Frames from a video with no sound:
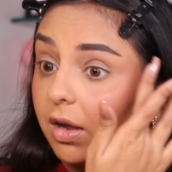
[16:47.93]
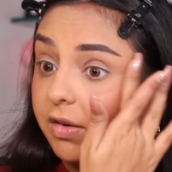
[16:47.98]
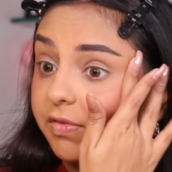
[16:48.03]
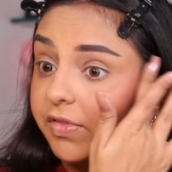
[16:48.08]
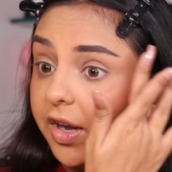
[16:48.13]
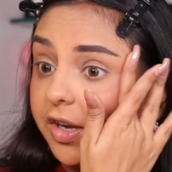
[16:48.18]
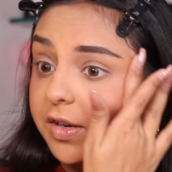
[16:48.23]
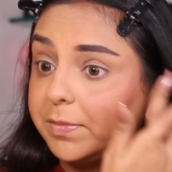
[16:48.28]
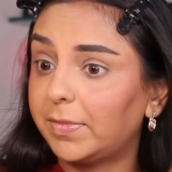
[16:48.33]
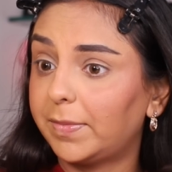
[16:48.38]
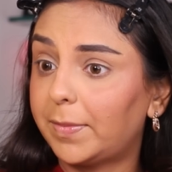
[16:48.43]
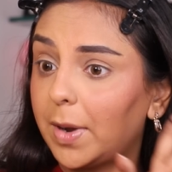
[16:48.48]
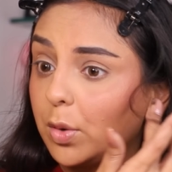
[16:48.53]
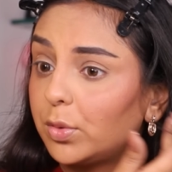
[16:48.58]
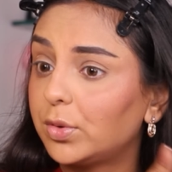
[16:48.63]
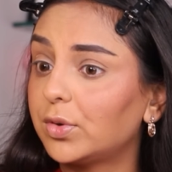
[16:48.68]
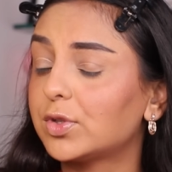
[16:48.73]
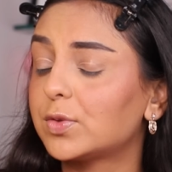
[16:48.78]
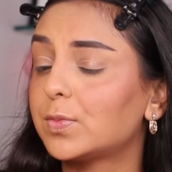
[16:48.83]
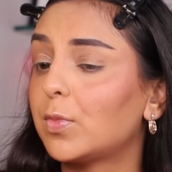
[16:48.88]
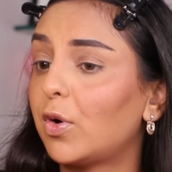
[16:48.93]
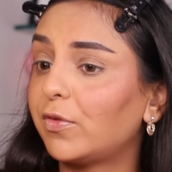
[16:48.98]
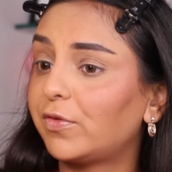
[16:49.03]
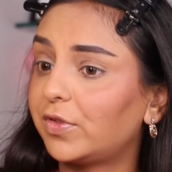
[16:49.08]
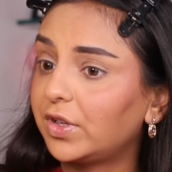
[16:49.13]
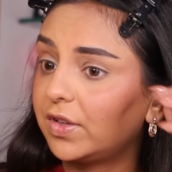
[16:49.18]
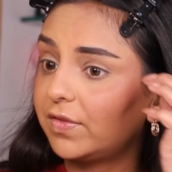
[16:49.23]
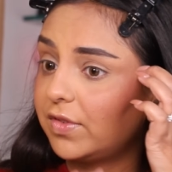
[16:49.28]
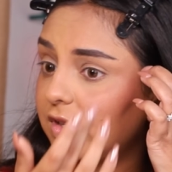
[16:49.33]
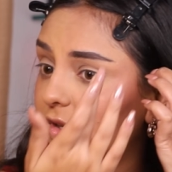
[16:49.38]
I find powders more
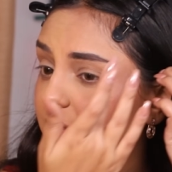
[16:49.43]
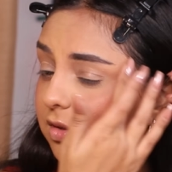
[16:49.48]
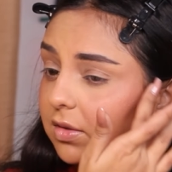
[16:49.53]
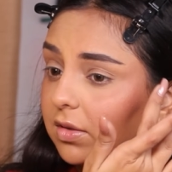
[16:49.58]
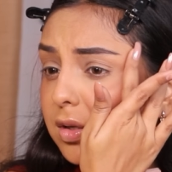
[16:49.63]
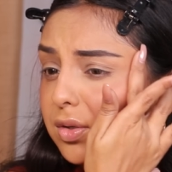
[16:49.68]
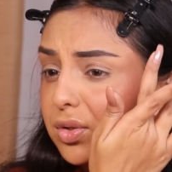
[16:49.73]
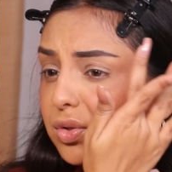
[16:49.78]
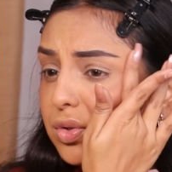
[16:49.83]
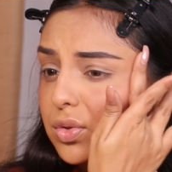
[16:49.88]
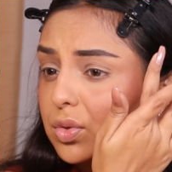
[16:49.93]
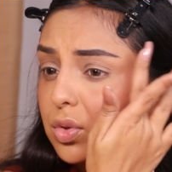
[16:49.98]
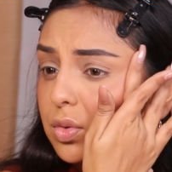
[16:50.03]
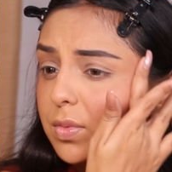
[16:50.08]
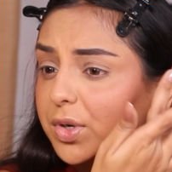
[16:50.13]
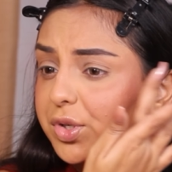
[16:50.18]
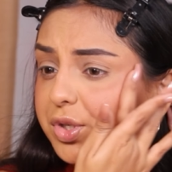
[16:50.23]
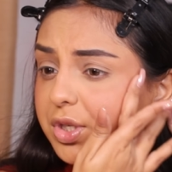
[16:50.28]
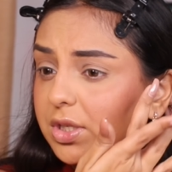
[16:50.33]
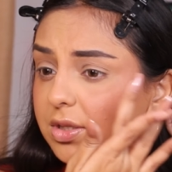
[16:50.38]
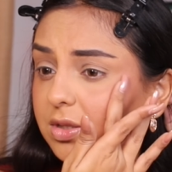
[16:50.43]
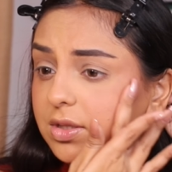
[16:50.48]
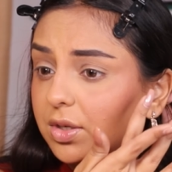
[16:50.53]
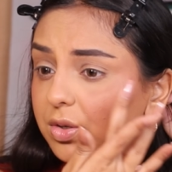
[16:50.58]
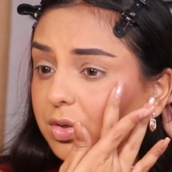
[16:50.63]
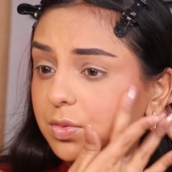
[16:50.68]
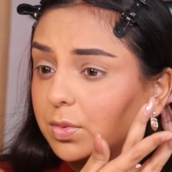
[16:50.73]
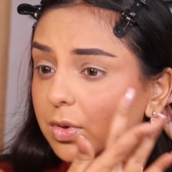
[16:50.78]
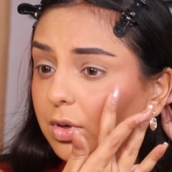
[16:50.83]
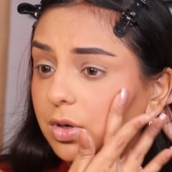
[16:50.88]
forgiving. They're so much
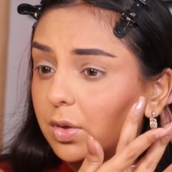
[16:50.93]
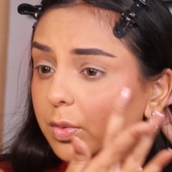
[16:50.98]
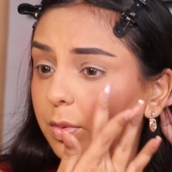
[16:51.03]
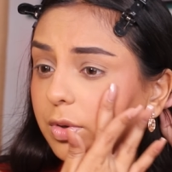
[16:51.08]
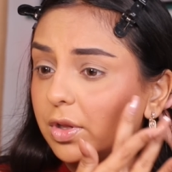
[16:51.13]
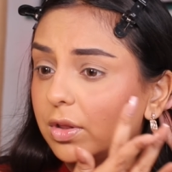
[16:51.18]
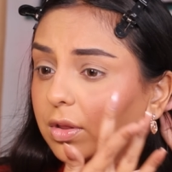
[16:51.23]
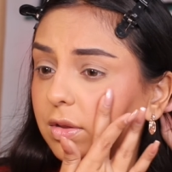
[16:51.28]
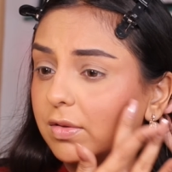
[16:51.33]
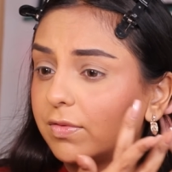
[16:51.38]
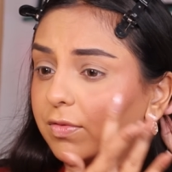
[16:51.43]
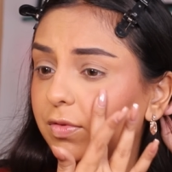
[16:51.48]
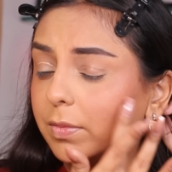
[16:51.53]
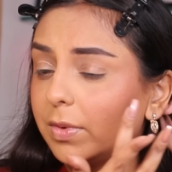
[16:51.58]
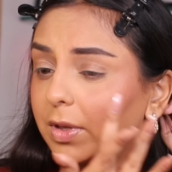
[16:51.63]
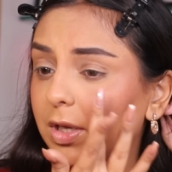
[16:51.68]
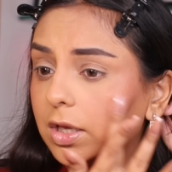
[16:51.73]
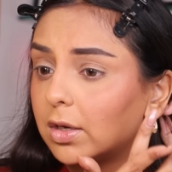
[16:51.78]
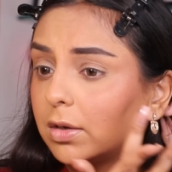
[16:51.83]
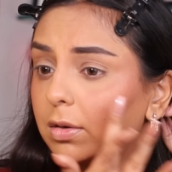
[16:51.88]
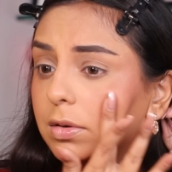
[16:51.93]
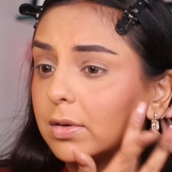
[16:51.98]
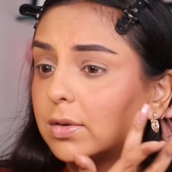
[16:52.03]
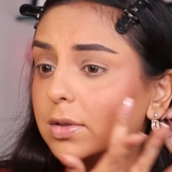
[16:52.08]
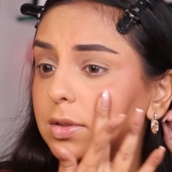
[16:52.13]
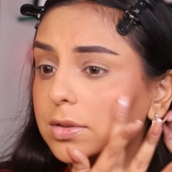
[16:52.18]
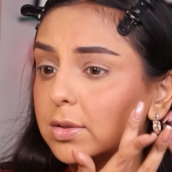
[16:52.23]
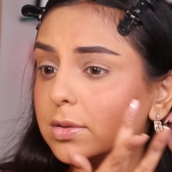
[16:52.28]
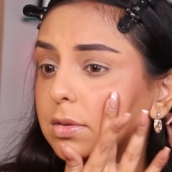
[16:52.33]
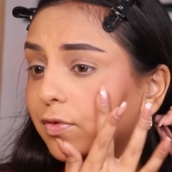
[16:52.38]
easier to work with for
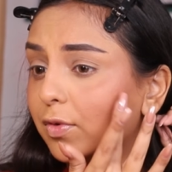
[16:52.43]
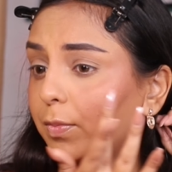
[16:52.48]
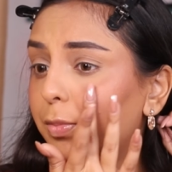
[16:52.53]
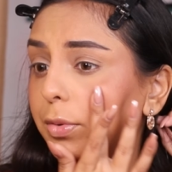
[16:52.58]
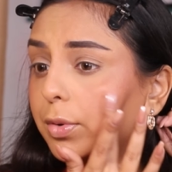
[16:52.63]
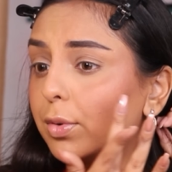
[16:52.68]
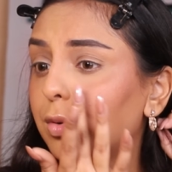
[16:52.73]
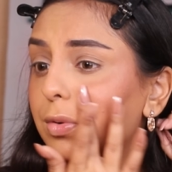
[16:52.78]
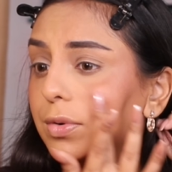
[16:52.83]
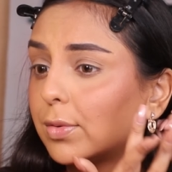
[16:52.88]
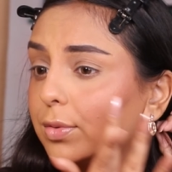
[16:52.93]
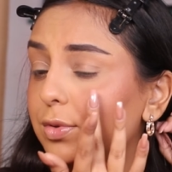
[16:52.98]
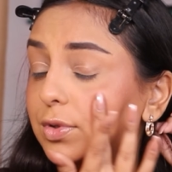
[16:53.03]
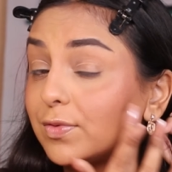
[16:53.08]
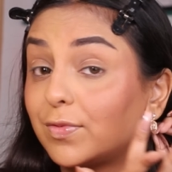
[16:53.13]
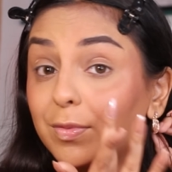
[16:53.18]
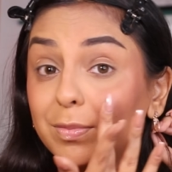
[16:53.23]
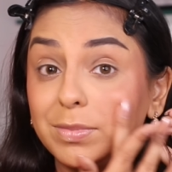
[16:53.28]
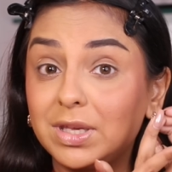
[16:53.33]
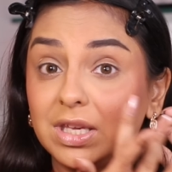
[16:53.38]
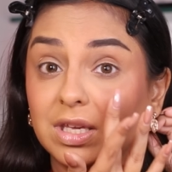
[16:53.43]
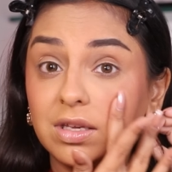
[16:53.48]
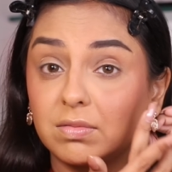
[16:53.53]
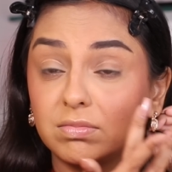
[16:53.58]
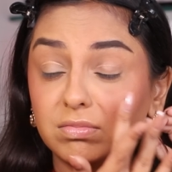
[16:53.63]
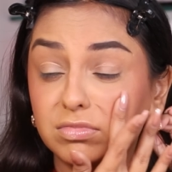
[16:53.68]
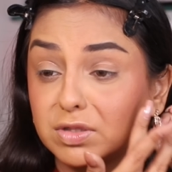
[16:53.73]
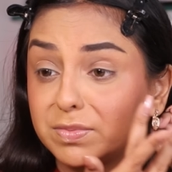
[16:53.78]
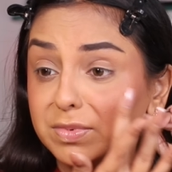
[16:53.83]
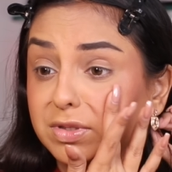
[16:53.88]
beginners, for pros, for me
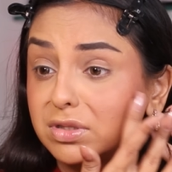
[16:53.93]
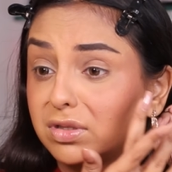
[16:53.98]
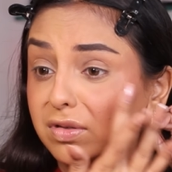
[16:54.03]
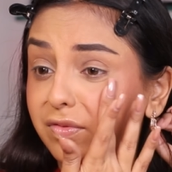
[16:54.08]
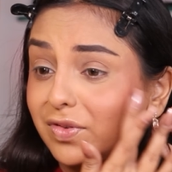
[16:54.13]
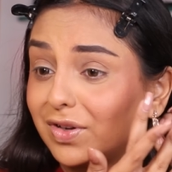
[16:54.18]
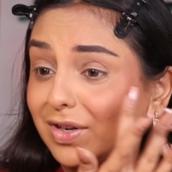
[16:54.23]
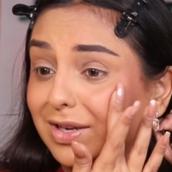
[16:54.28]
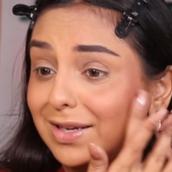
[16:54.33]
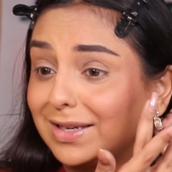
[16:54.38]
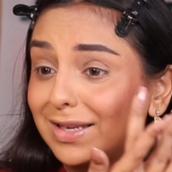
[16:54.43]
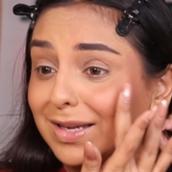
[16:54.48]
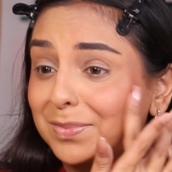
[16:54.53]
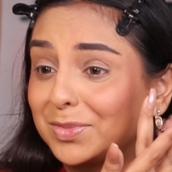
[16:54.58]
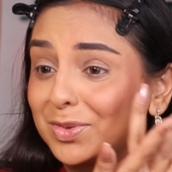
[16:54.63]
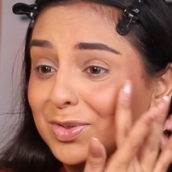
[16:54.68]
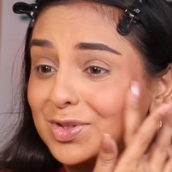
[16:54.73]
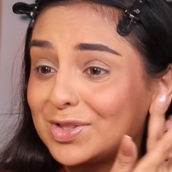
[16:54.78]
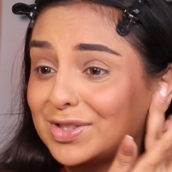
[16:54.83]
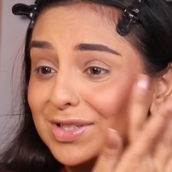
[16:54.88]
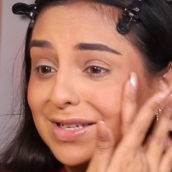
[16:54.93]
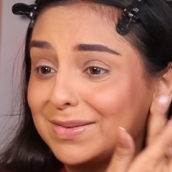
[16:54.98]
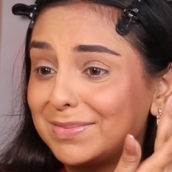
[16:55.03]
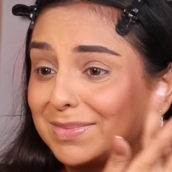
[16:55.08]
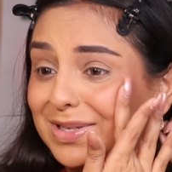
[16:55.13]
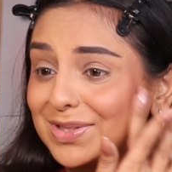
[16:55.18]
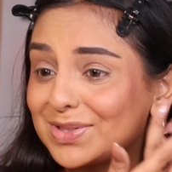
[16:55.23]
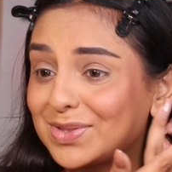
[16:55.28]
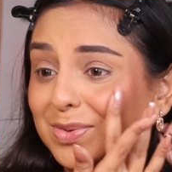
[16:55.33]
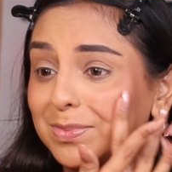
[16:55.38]
specifically, I'm going to say,
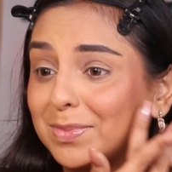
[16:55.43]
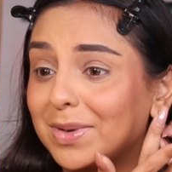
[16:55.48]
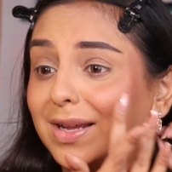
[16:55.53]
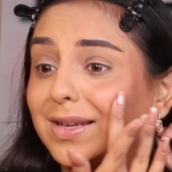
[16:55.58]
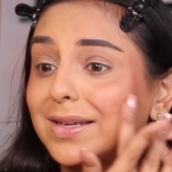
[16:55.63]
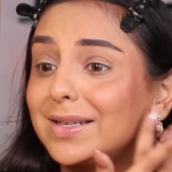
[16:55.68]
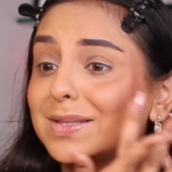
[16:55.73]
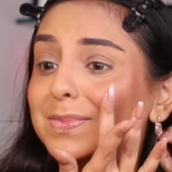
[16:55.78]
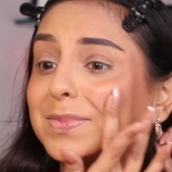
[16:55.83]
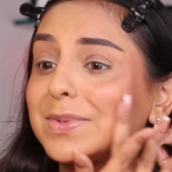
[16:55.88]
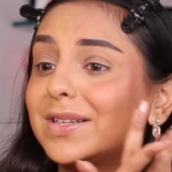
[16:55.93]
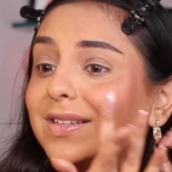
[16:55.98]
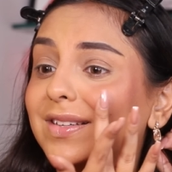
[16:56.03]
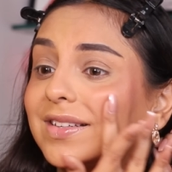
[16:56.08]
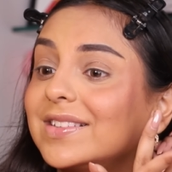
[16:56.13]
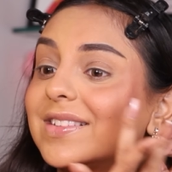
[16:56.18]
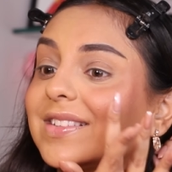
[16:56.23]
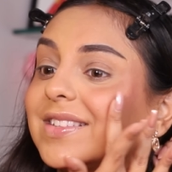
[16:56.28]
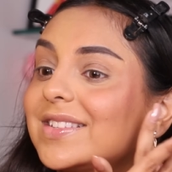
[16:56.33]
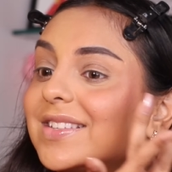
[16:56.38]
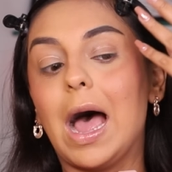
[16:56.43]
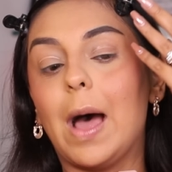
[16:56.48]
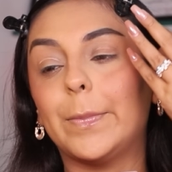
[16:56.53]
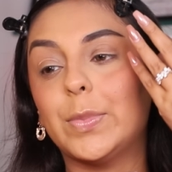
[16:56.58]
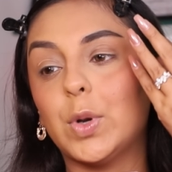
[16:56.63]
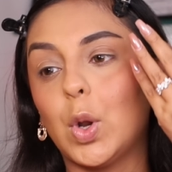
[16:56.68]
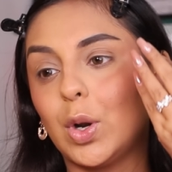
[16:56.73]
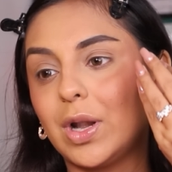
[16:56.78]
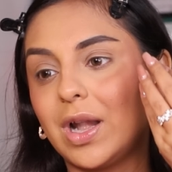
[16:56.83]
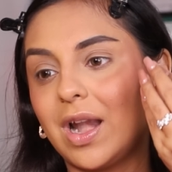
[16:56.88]
based on my experience.
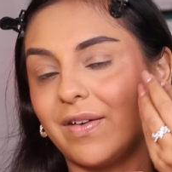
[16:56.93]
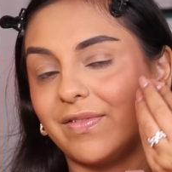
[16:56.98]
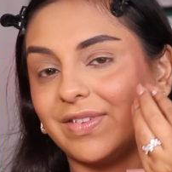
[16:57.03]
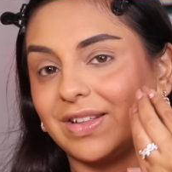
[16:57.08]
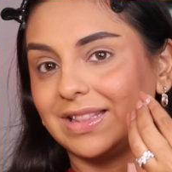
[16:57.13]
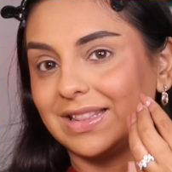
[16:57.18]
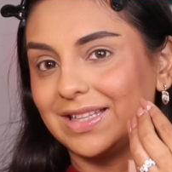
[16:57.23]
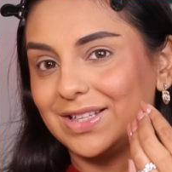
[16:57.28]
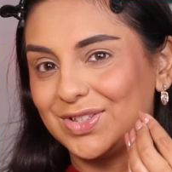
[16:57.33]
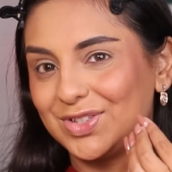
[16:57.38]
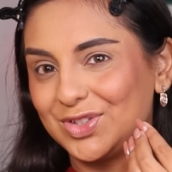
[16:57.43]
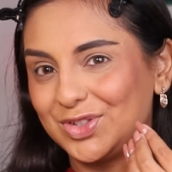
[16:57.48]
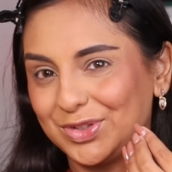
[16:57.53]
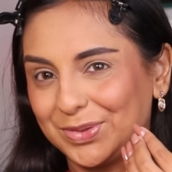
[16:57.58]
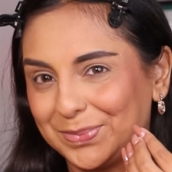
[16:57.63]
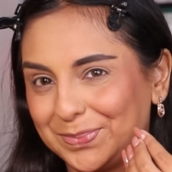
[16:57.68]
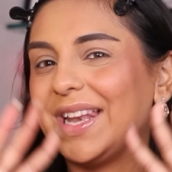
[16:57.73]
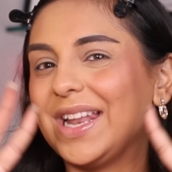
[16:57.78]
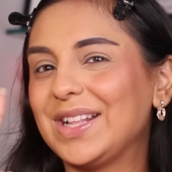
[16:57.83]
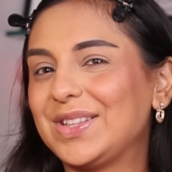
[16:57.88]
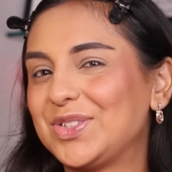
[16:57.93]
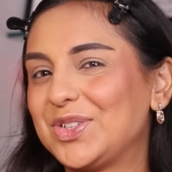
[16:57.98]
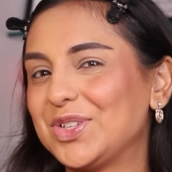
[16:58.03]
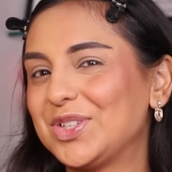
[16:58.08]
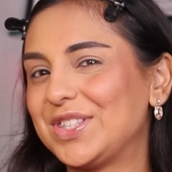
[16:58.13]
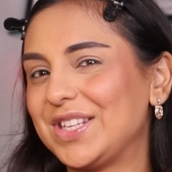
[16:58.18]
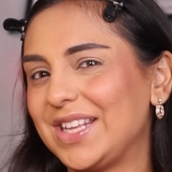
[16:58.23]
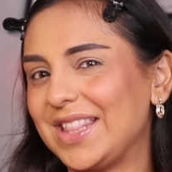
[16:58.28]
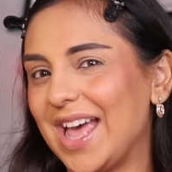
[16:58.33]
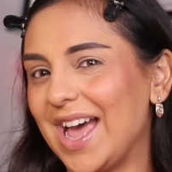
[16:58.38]
I'm not loving this strip. Let's
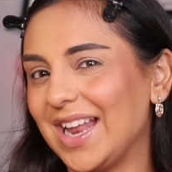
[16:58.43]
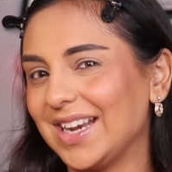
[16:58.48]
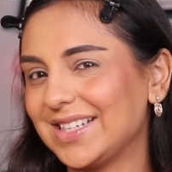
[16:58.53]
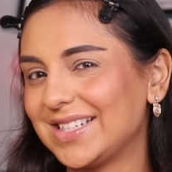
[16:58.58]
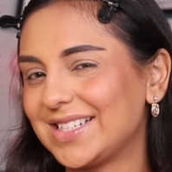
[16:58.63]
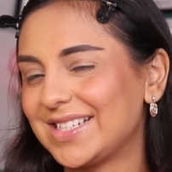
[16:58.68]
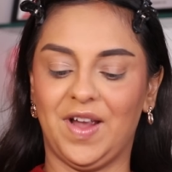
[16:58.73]
just say that.